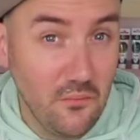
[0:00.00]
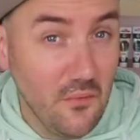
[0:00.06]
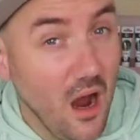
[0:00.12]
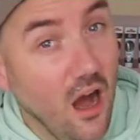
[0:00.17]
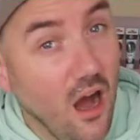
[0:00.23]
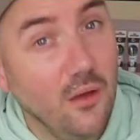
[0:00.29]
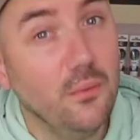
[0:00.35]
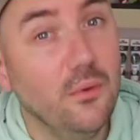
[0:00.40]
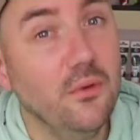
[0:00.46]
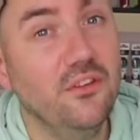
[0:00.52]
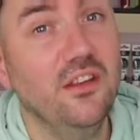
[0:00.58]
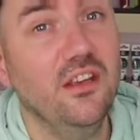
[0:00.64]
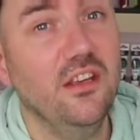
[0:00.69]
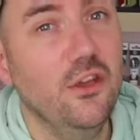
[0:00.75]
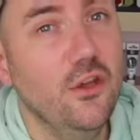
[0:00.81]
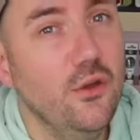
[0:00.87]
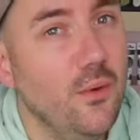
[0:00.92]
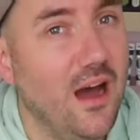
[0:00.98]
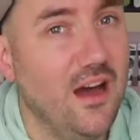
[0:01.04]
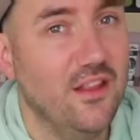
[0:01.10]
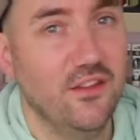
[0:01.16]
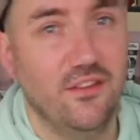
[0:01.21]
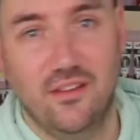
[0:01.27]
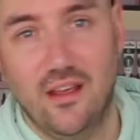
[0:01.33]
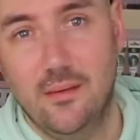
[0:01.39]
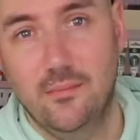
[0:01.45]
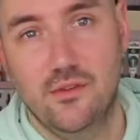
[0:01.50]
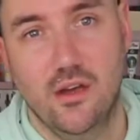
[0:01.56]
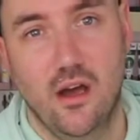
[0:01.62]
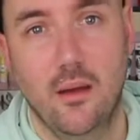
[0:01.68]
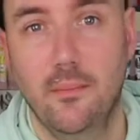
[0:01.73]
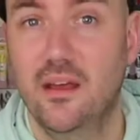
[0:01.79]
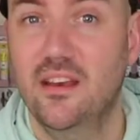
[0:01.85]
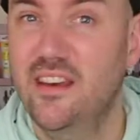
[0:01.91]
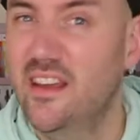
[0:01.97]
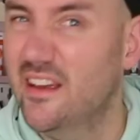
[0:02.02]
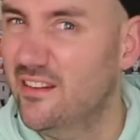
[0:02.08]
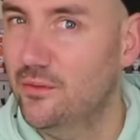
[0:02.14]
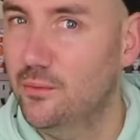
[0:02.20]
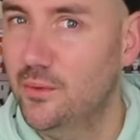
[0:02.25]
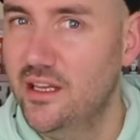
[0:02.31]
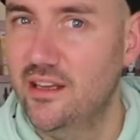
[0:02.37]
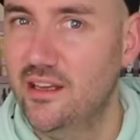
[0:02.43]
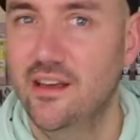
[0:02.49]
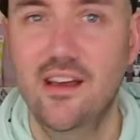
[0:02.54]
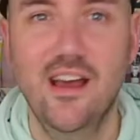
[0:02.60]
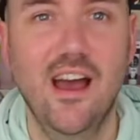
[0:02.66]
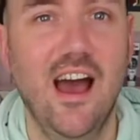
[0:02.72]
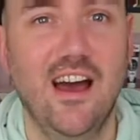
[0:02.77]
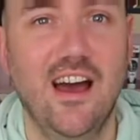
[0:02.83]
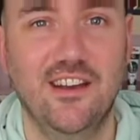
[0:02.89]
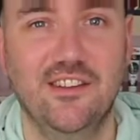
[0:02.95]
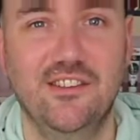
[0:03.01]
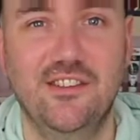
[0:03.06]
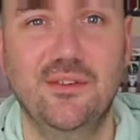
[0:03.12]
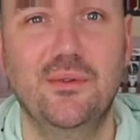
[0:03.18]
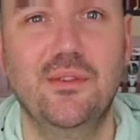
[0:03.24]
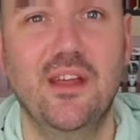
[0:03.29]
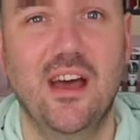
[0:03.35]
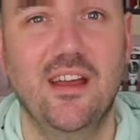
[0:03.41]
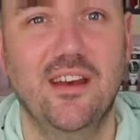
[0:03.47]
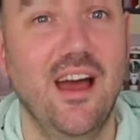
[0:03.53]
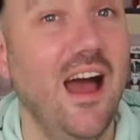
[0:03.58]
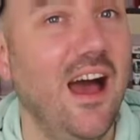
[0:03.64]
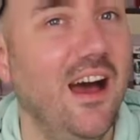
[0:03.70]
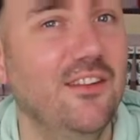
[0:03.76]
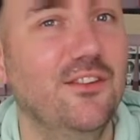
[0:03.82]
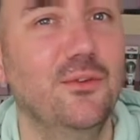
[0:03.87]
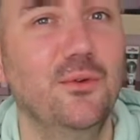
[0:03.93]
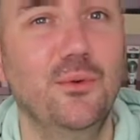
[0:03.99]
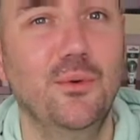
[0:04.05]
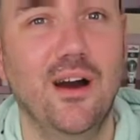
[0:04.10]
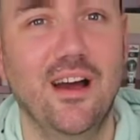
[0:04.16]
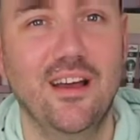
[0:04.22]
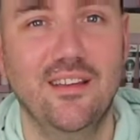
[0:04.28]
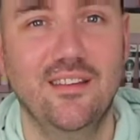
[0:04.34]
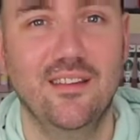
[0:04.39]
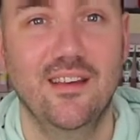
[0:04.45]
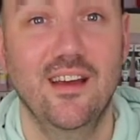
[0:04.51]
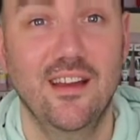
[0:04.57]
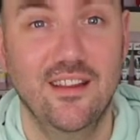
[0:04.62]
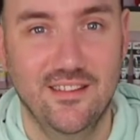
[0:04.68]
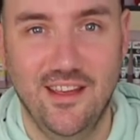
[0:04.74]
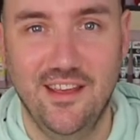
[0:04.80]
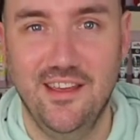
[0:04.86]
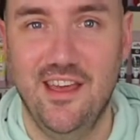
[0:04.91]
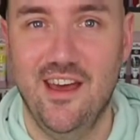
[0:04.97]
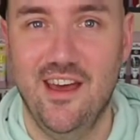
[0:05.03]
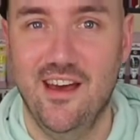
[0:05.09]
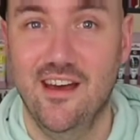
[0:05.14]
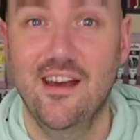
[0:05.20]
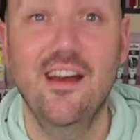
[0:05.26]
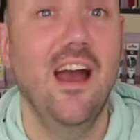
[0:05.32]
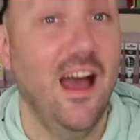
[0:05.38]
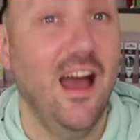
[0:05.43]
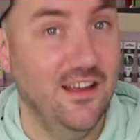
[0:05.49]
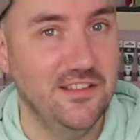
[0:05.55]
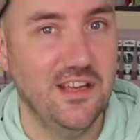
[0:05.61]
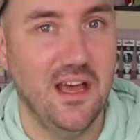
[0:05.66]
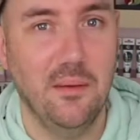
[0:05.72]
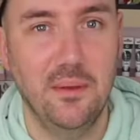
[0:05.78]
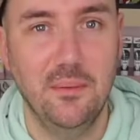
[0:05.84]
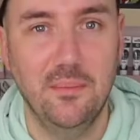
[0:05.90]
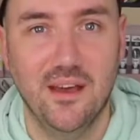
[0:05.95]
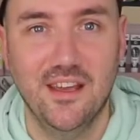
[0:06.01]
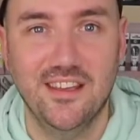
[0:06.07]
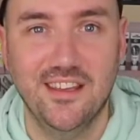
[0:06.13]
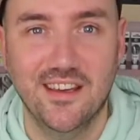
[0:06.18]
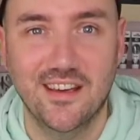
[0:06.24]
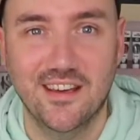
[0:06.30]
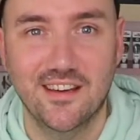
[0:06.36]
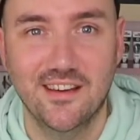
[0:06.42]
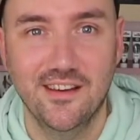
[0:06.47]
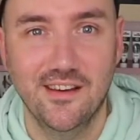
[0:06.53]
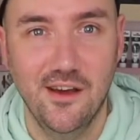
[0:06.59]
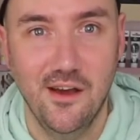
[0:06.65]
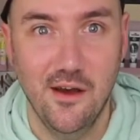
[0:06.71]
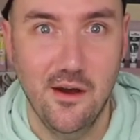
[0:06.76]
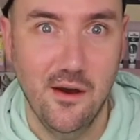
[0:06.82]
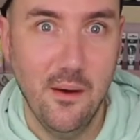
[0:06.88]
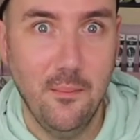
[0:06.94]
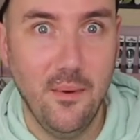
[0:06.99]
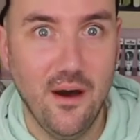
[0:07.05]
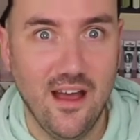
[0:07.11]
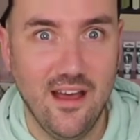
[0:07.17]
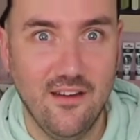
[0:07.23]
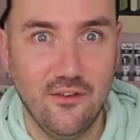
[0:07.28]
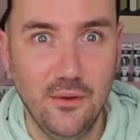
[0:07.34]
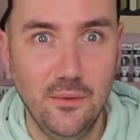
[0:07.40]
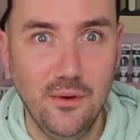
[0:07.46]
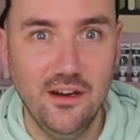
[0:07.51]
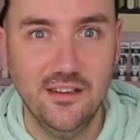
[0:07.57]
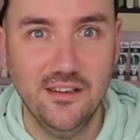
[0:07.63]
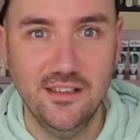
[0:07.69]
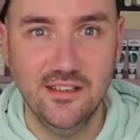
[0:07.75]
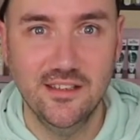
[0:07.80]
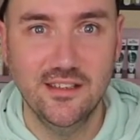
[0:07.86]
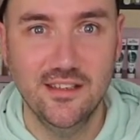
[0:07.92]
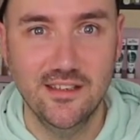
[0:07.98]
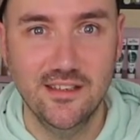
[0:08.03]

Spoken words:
I will see you at the same time next week. And until then, as always, take care and happy baking. Bye everyone.